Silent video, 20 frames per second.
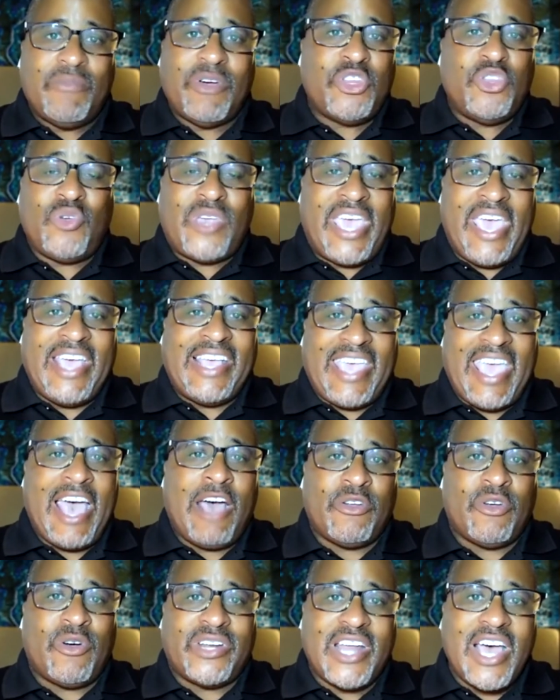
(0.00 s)
But you can't
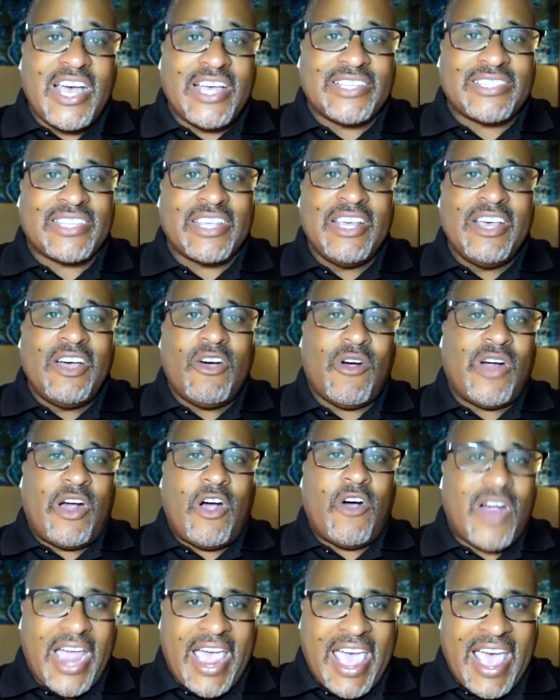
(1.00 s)
count on us
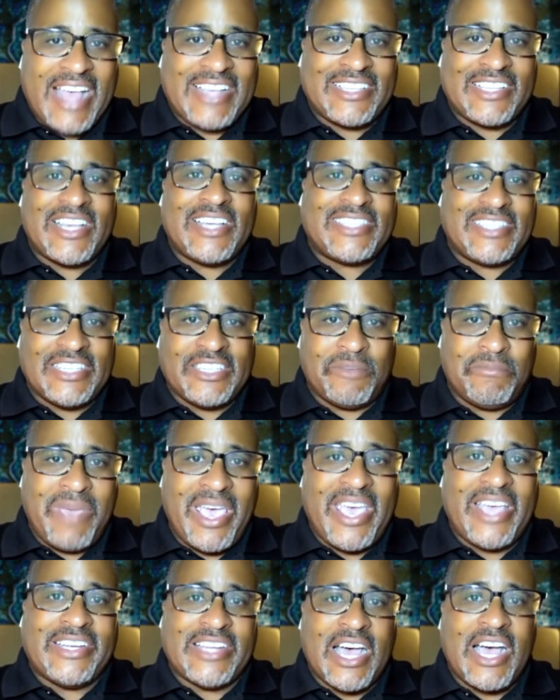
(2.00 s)
or ask us and
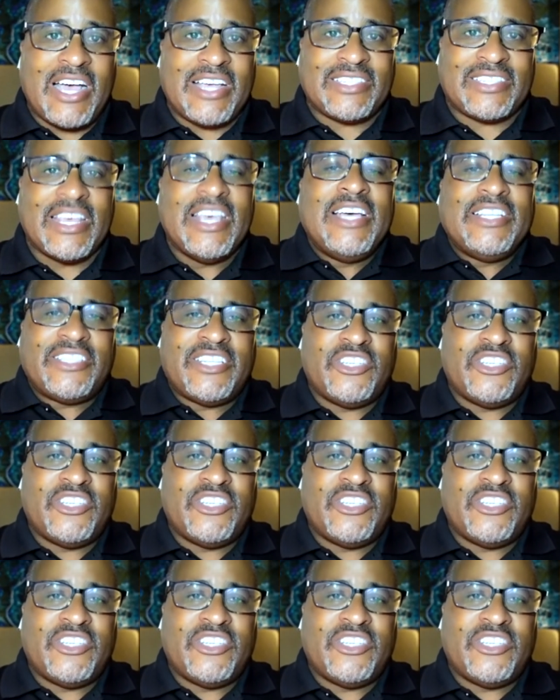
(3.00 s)
demand us